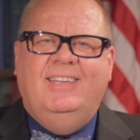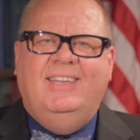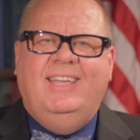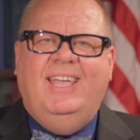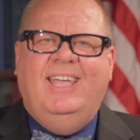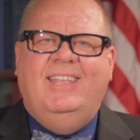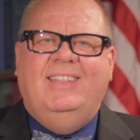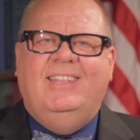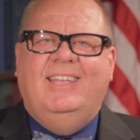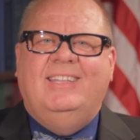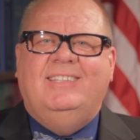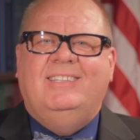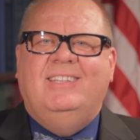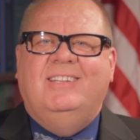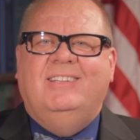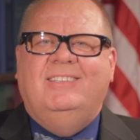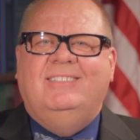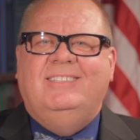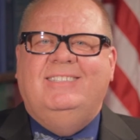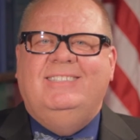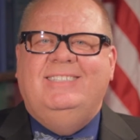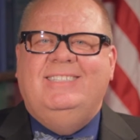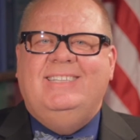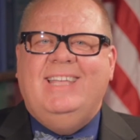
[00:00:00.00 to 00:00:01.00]
and that the
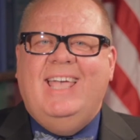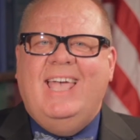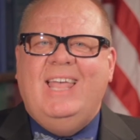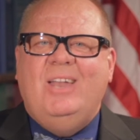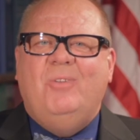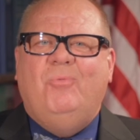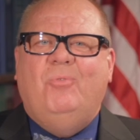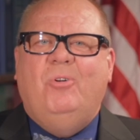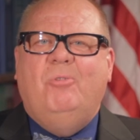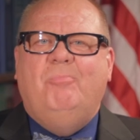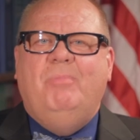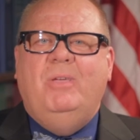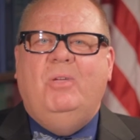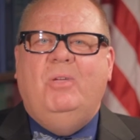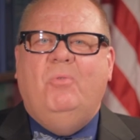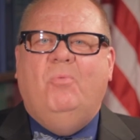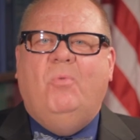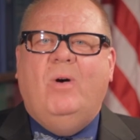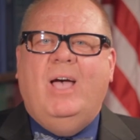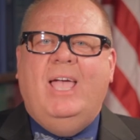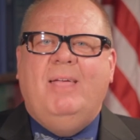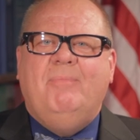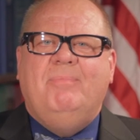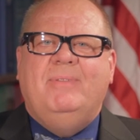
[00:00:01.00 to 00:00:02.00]
debt will be
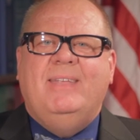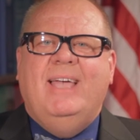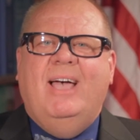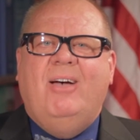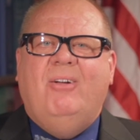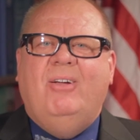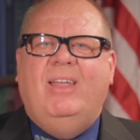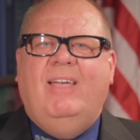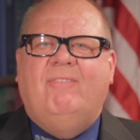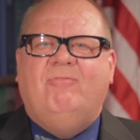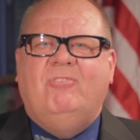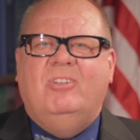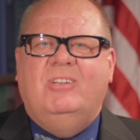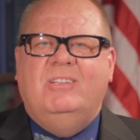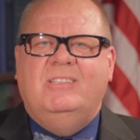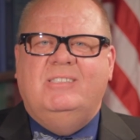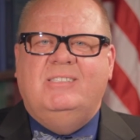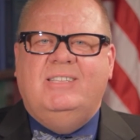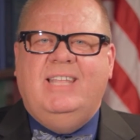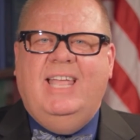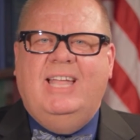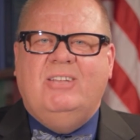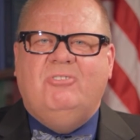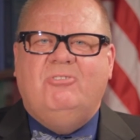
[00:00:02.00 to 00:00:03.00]
wiped out after the
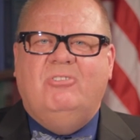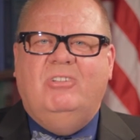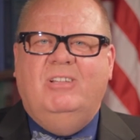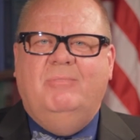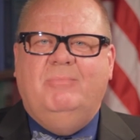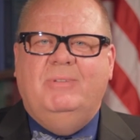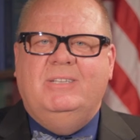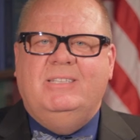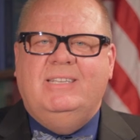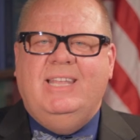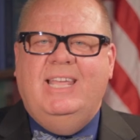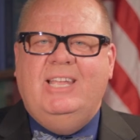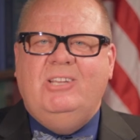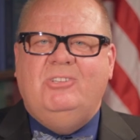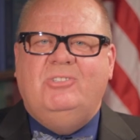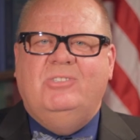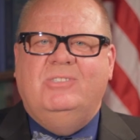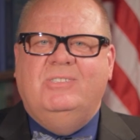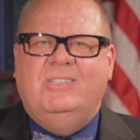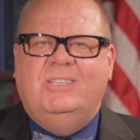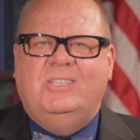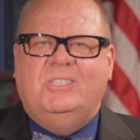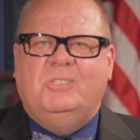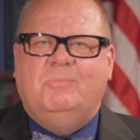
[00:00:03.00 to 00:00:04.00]
statute of
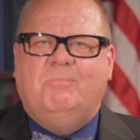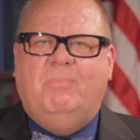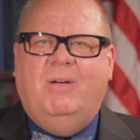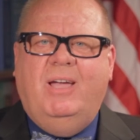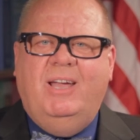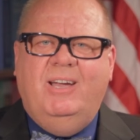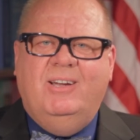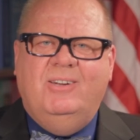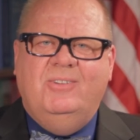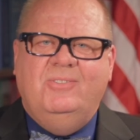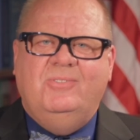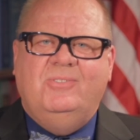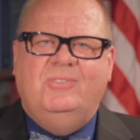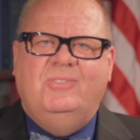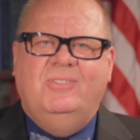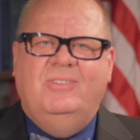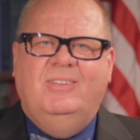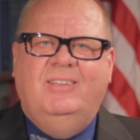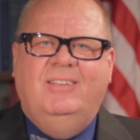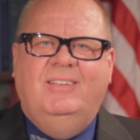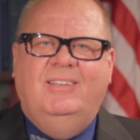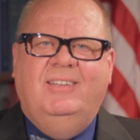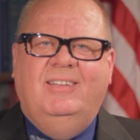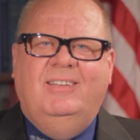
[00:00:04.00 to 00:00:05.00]
limitations expires.
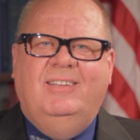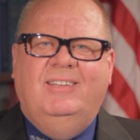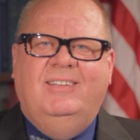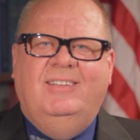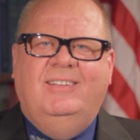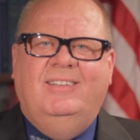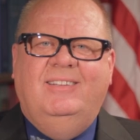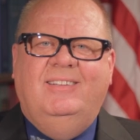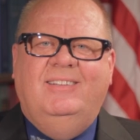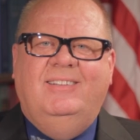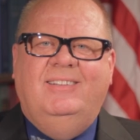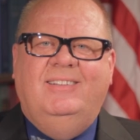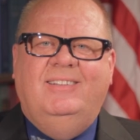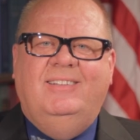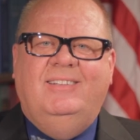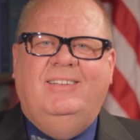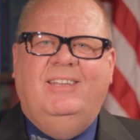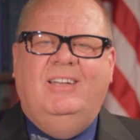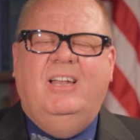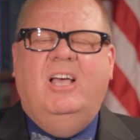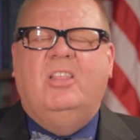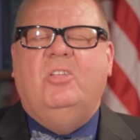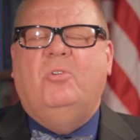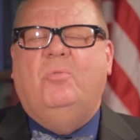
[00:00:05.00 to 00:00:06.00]

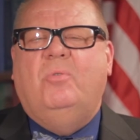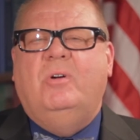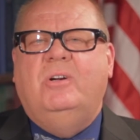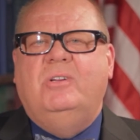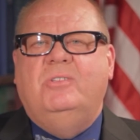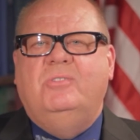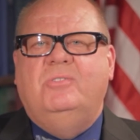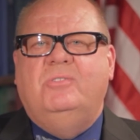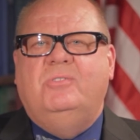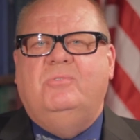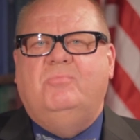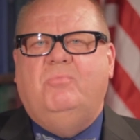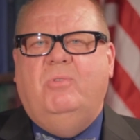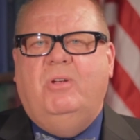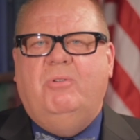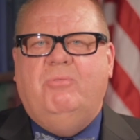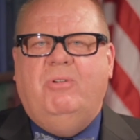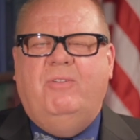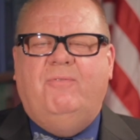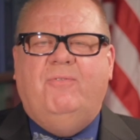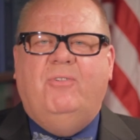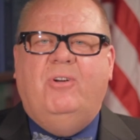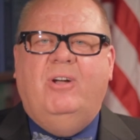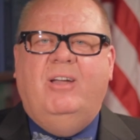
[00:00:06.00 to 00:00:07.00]
In other words, we
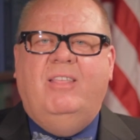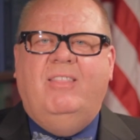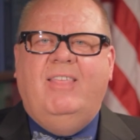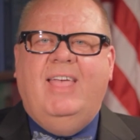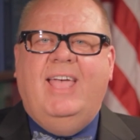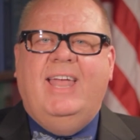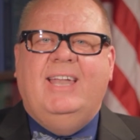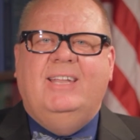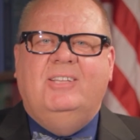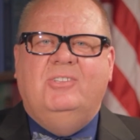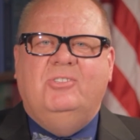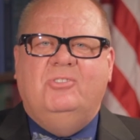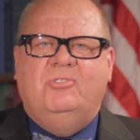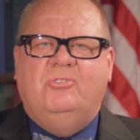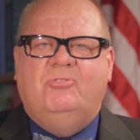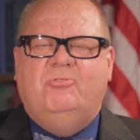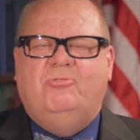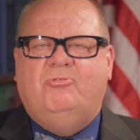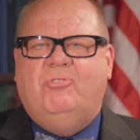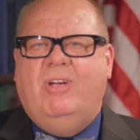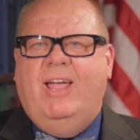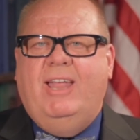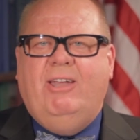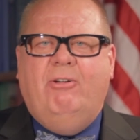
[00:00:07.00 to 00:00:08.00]
refer to that as
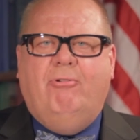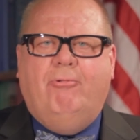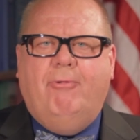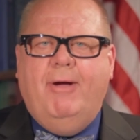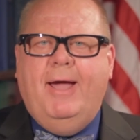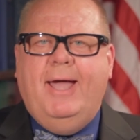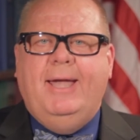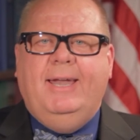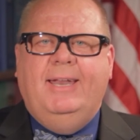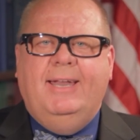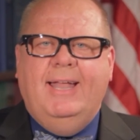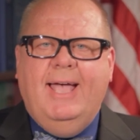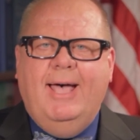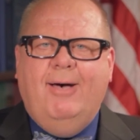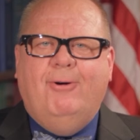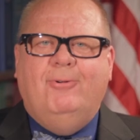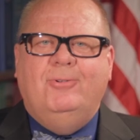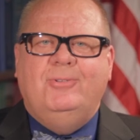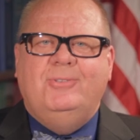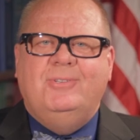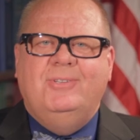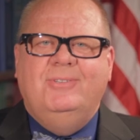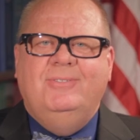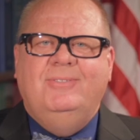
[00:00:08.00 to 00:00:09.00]
trying to write it
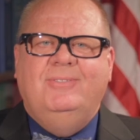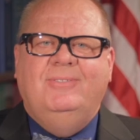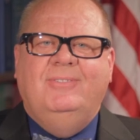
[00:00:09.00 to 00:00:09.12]
out.